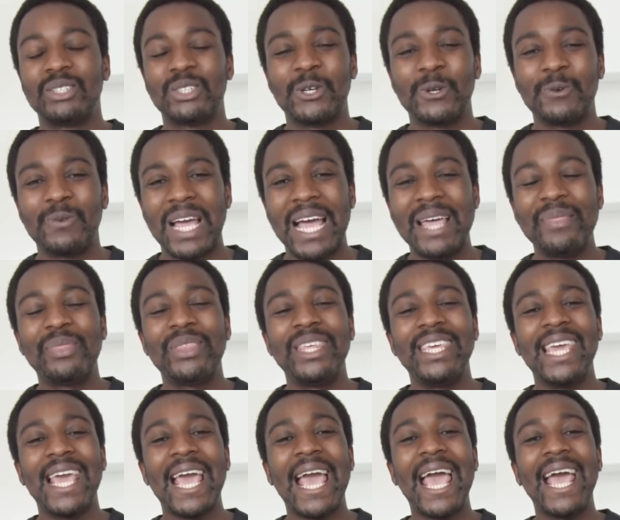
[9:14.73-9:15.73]
So at
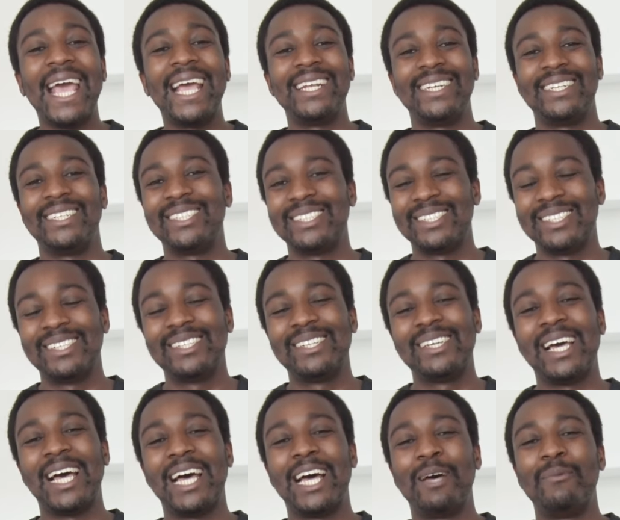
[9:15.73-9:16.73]
the end
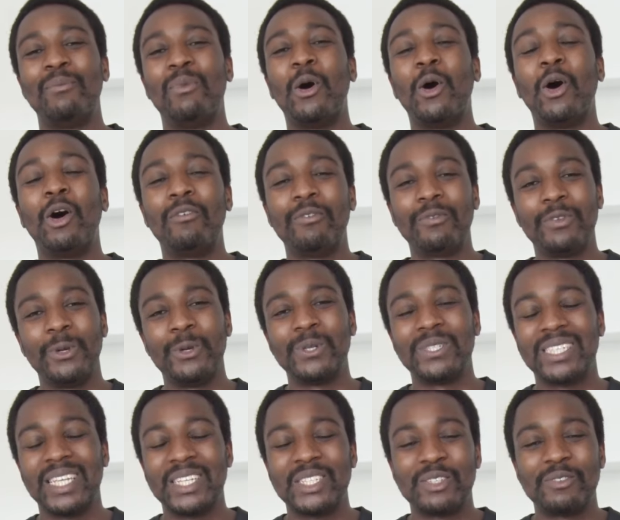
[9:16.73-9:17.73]
of your
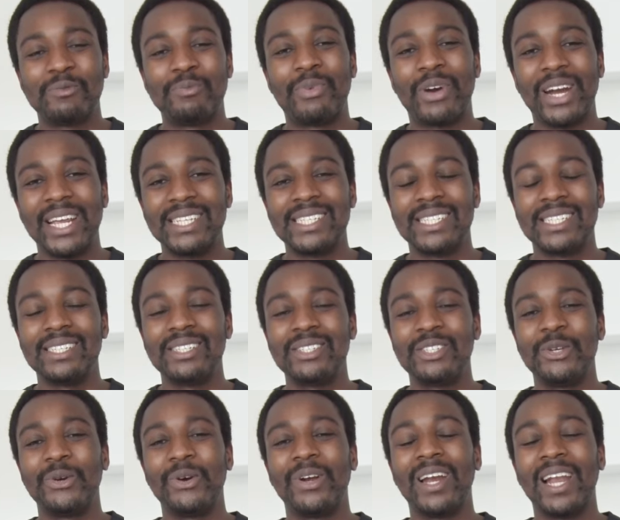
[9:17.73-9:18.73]
set of
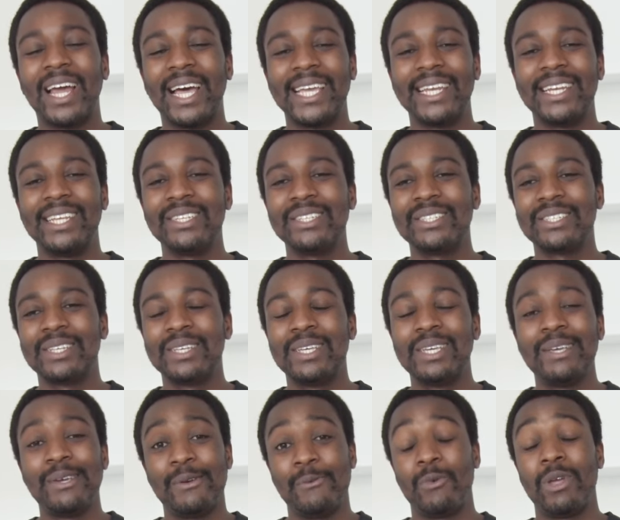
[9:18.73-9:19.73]
braces, your aligners,
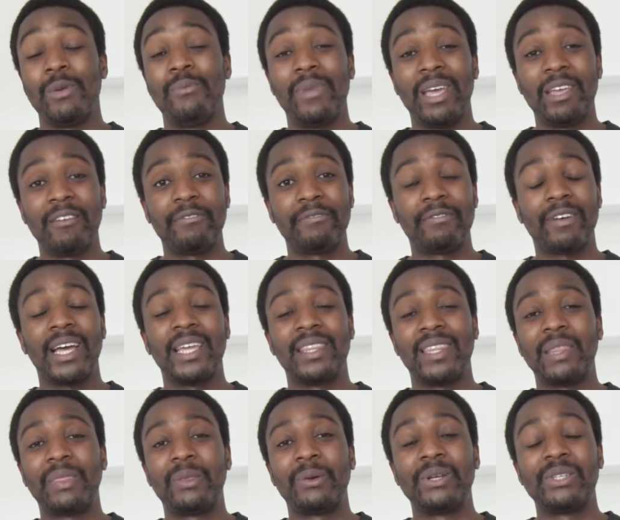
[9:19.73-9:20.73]
we may find
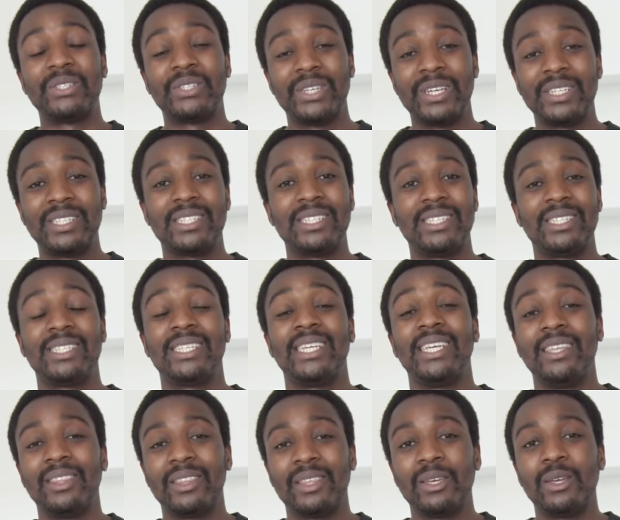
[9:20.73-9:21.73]
that there are certain
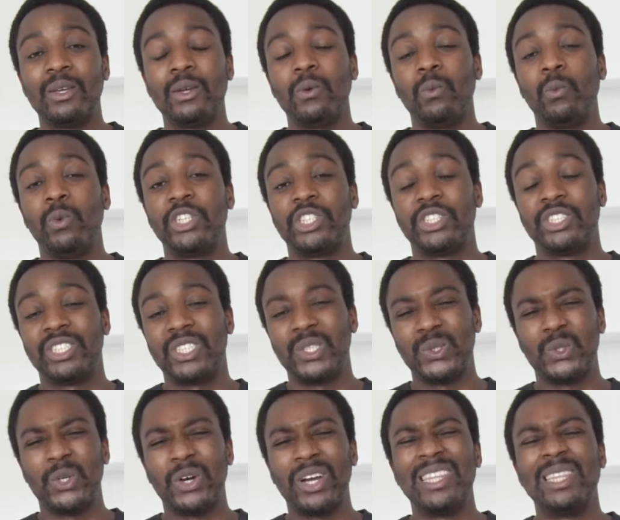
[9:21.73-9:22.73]
teeth which are
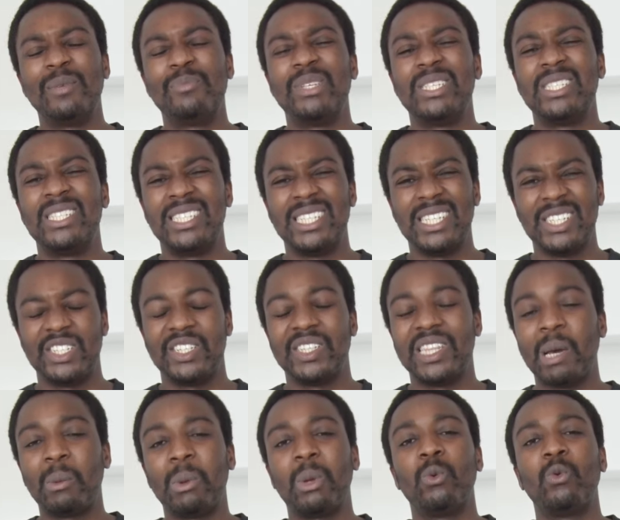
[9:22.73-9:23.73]
still not in the position
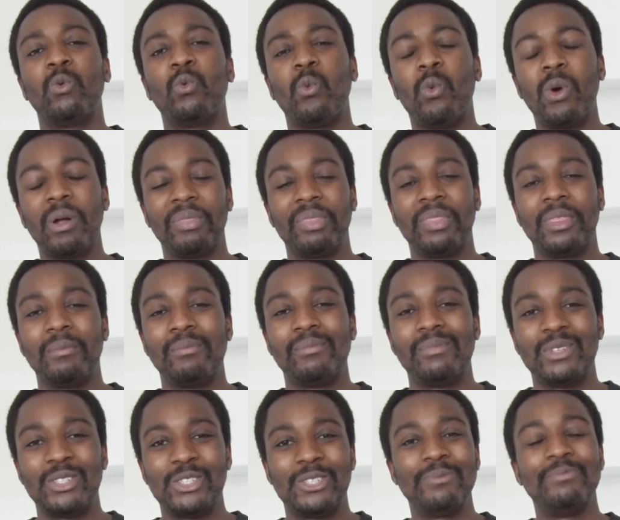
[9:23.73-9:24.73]
that we would want
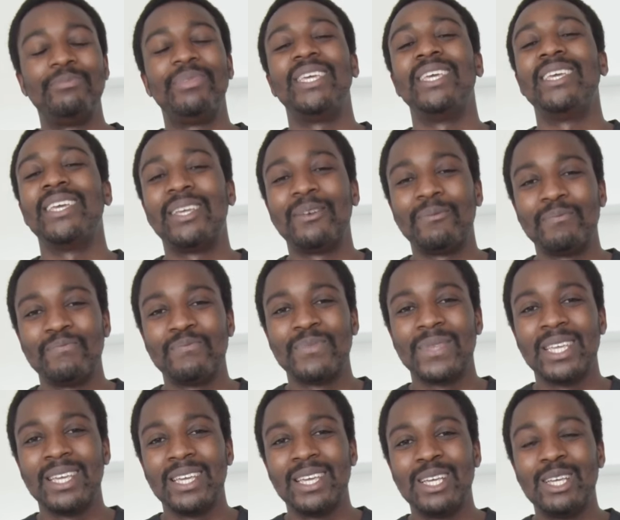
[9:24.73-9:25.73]
them to be in.
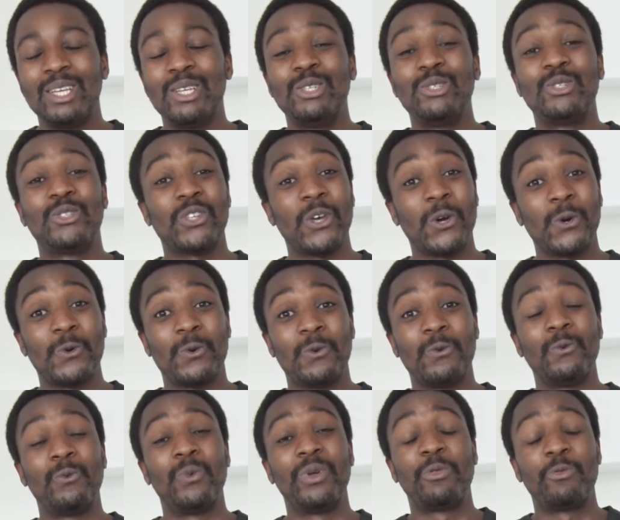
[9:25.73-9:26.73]

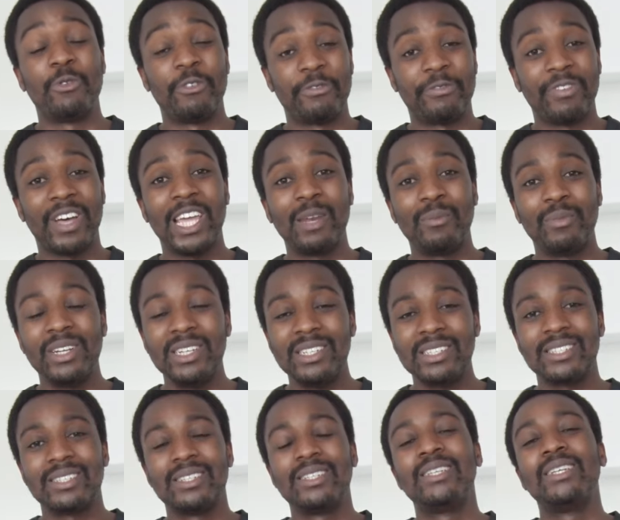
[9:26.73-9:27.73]
So with refinement,